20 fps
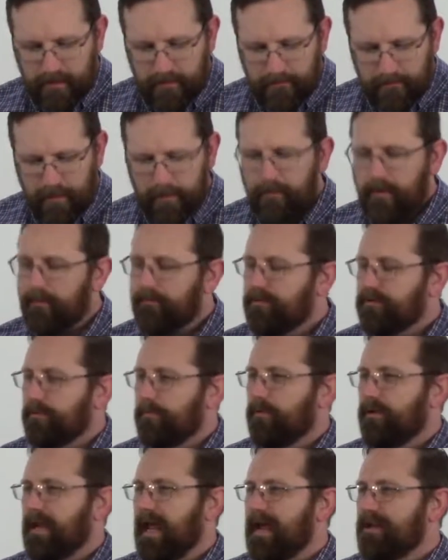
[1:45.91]
maybe if
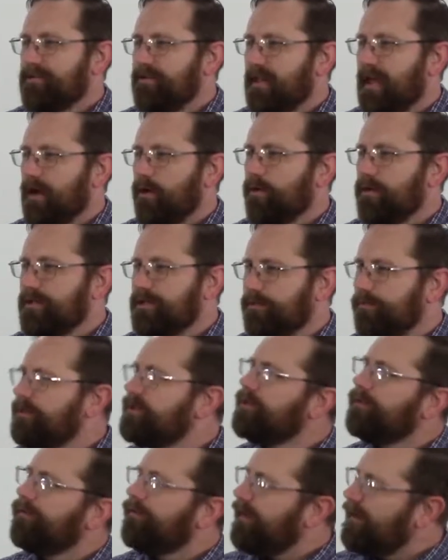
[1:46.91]
someone asked you that question,
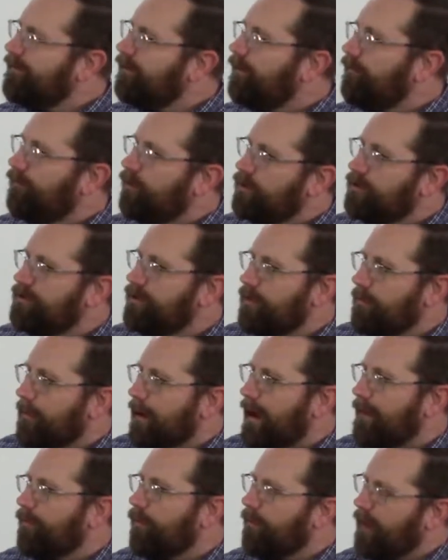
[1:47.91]
what's your favorite verse of the
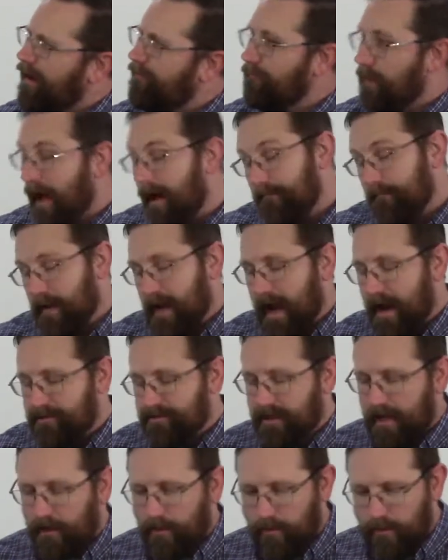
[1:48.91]
Bible? I've, I've been
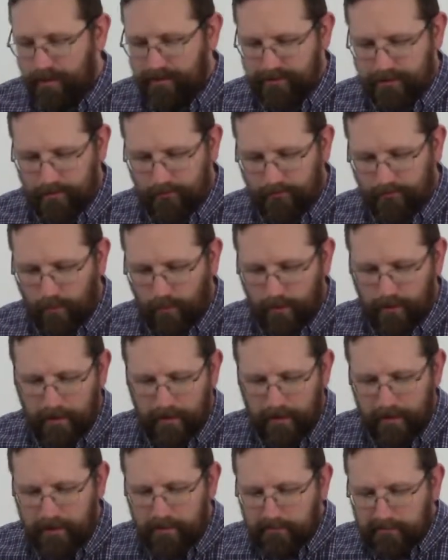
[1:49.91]
asked that question
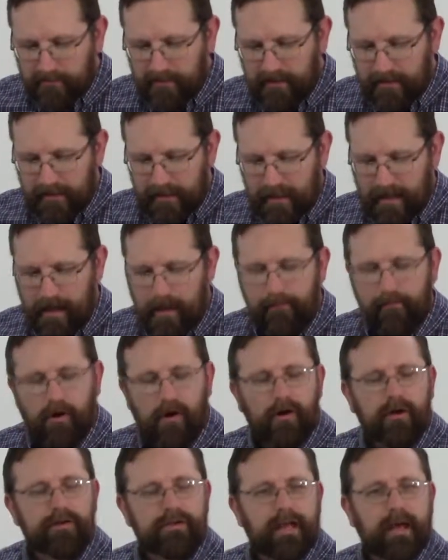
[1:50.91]
before, and I have a
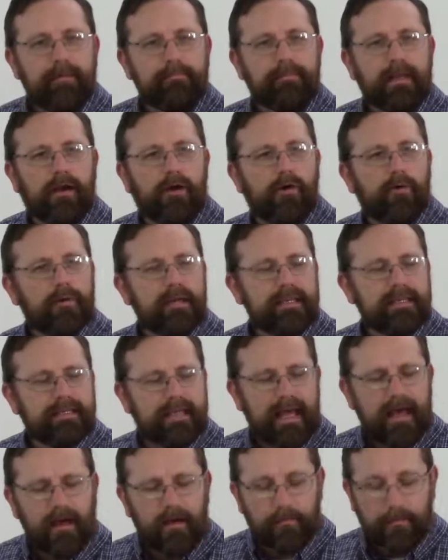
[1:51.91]
hard time narrowing it
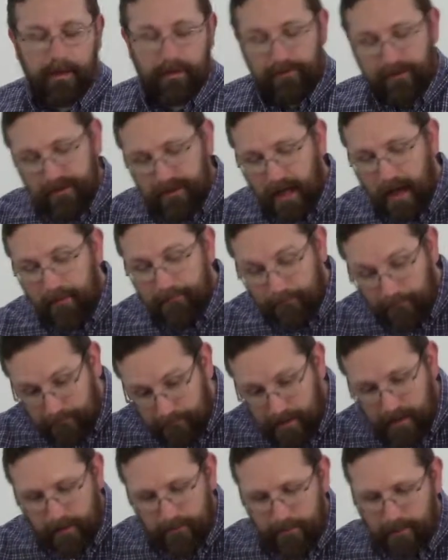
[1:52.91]
down, but at the top of
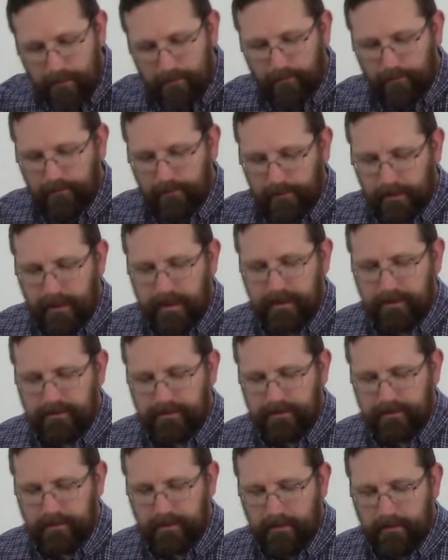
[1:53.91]
many people's
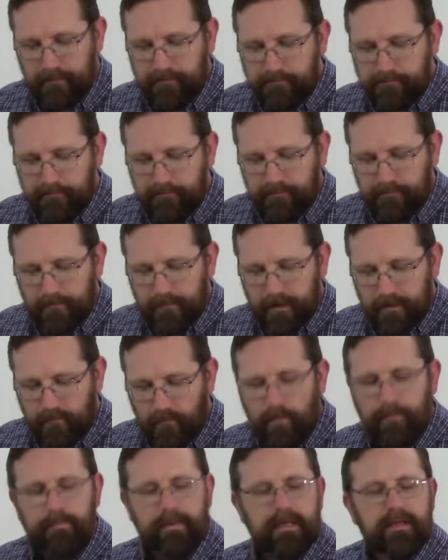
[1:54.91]
lists
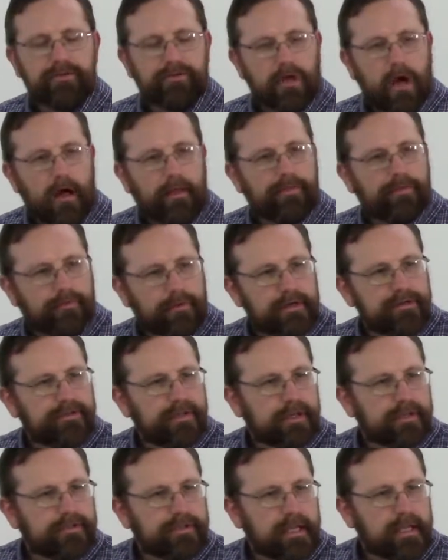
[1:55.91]
would be John
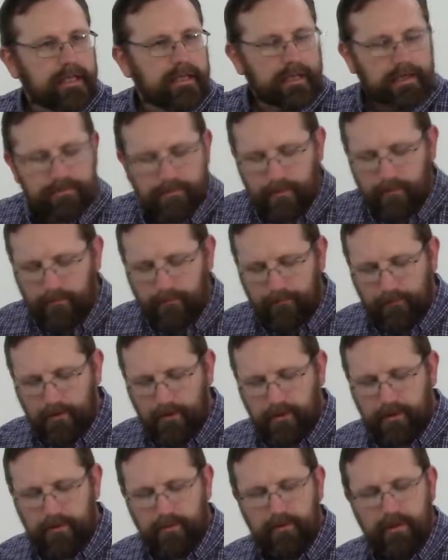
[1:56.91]
3.16. It's been
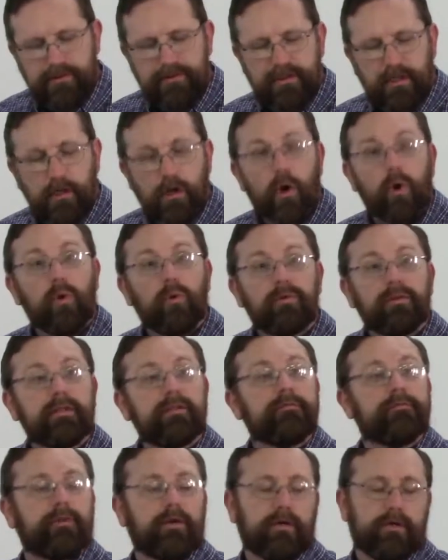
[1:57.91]
referred to as the
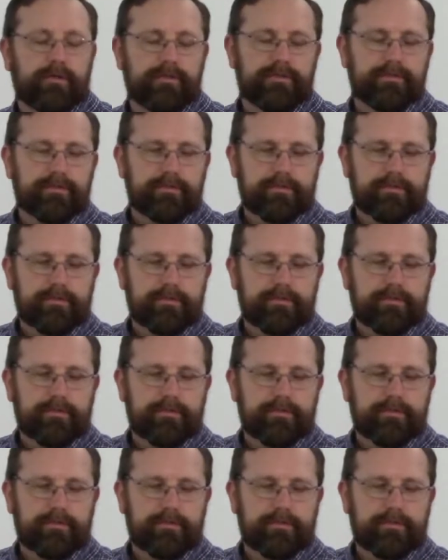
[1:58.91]
golden verse.